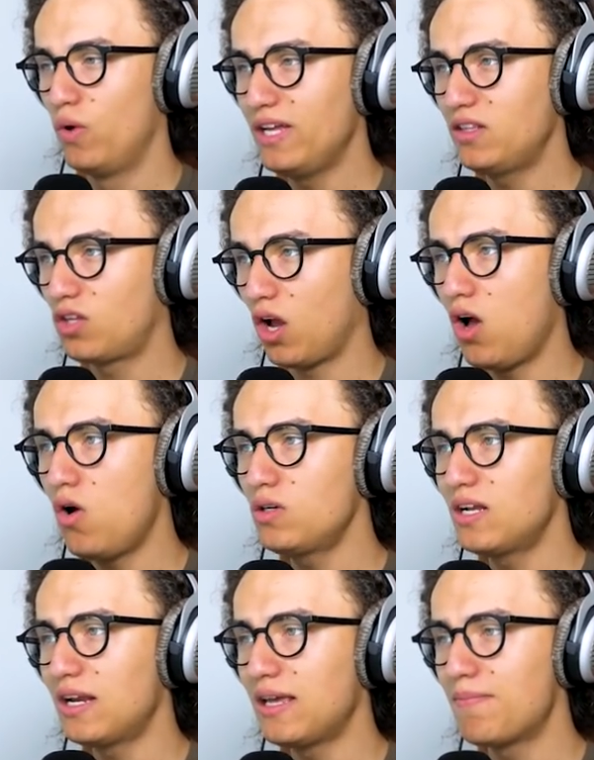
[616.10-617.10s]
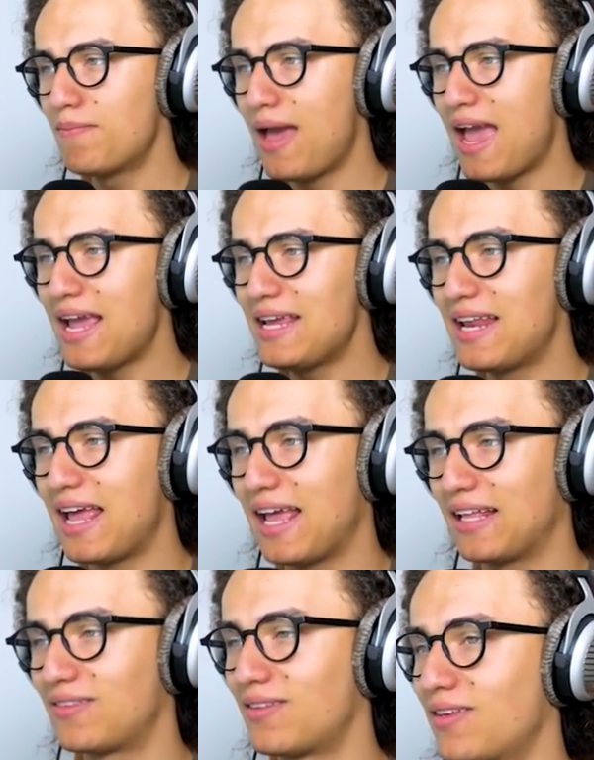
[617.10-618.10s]
We totally made
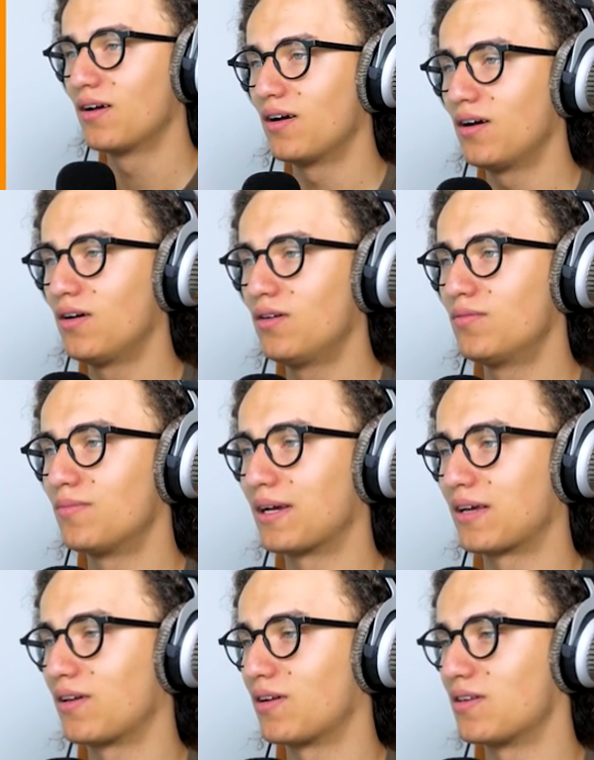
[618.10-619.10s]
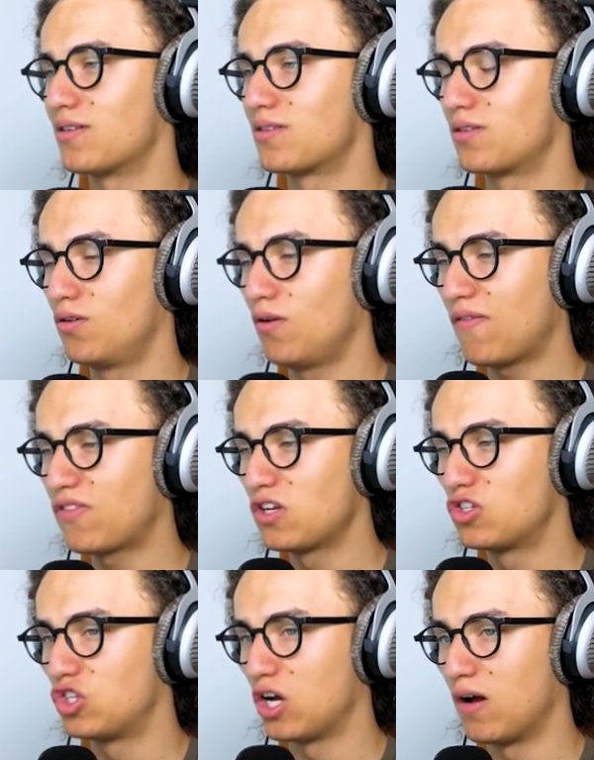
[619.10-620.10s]
it! Oh my goodness. Do we have to
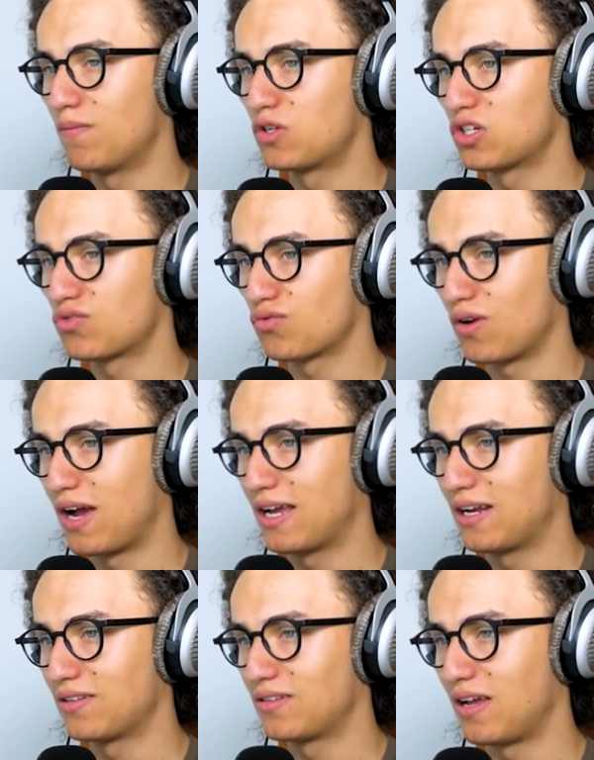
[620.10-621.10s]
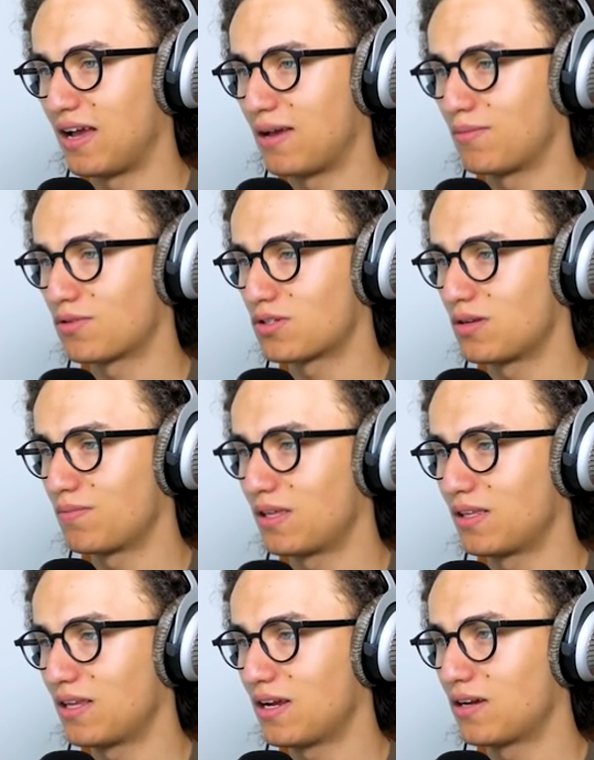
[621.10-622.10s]
jump just right on time or
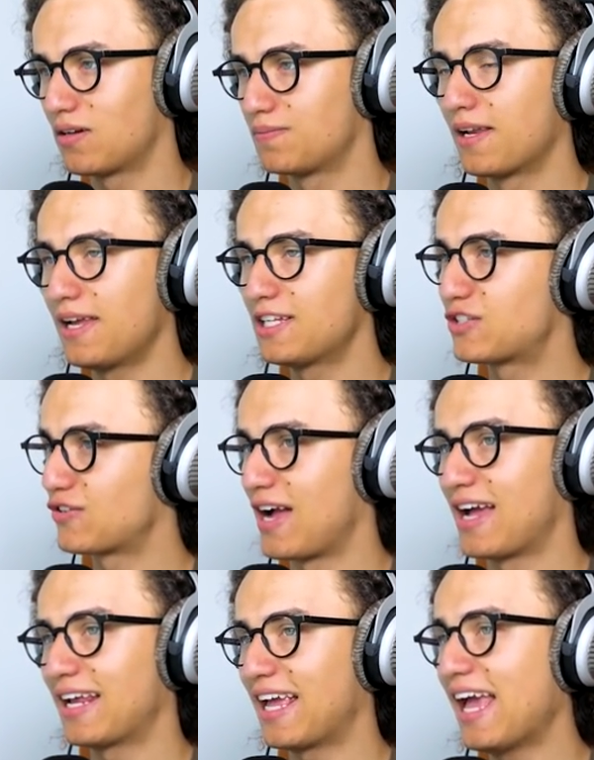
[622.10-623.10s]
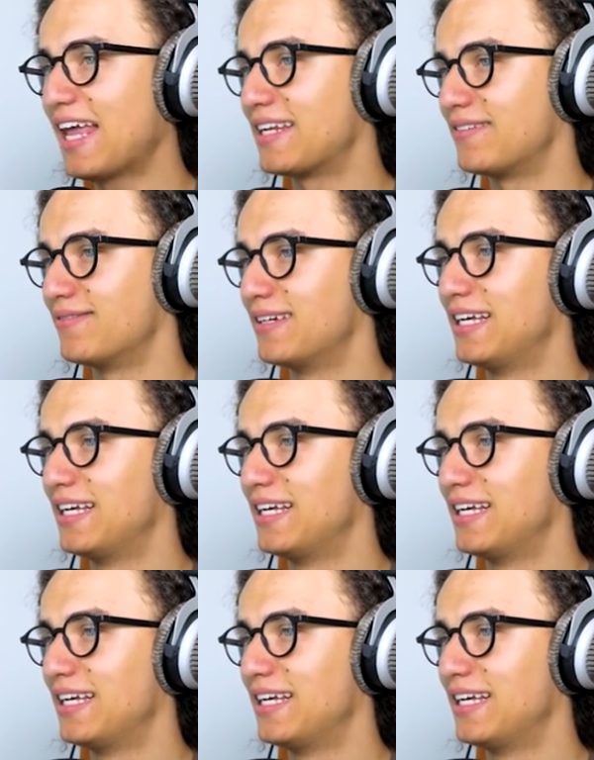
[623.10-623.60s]
something there? Let's try it again.